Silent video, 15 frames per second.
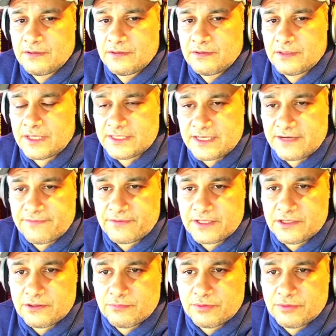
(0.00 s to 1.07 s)
I definitely
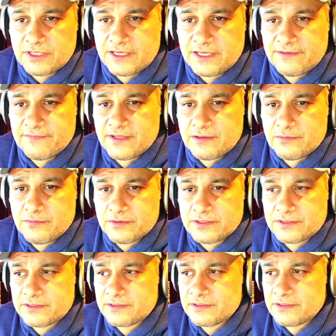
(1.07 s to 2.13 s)
don't believe that it
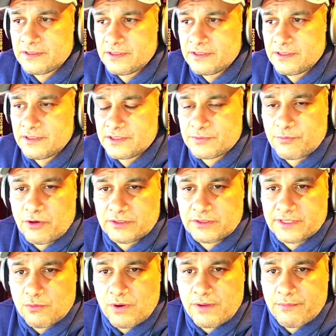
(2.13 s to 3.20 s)
was spawned in
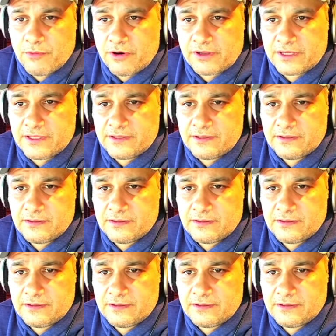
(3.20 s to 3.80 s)
a wet market.